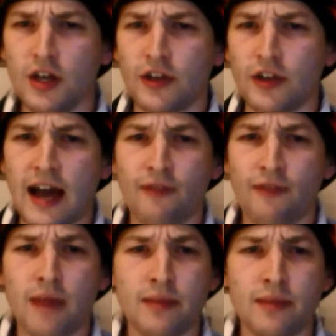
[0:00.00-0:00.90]
You'd have
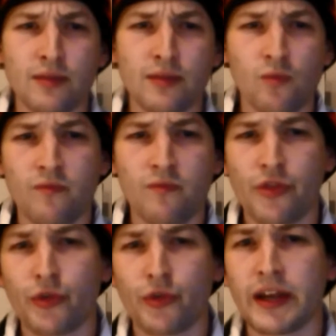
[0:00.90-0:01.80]
maybe
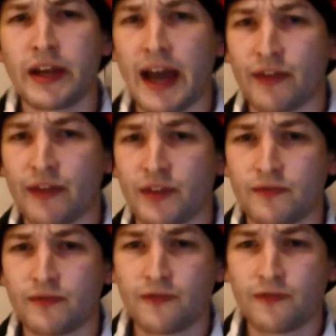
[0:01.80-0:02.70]
3 out of the
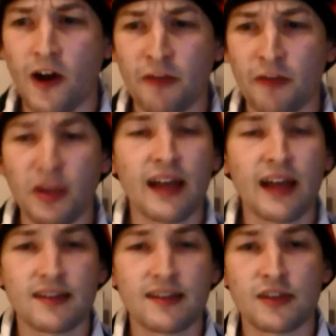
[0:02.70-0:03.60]
5
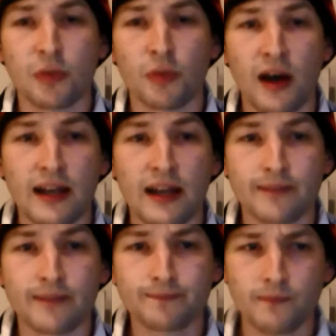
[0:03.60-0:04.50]
players in your
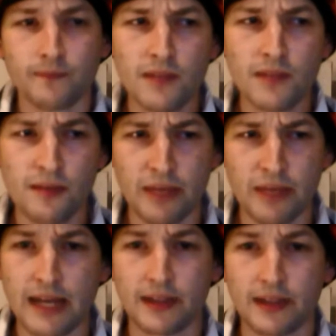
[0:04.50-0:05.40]
party
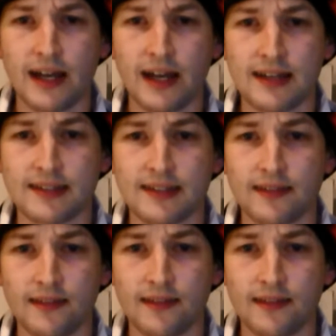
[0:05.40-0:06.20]
being able to cast it.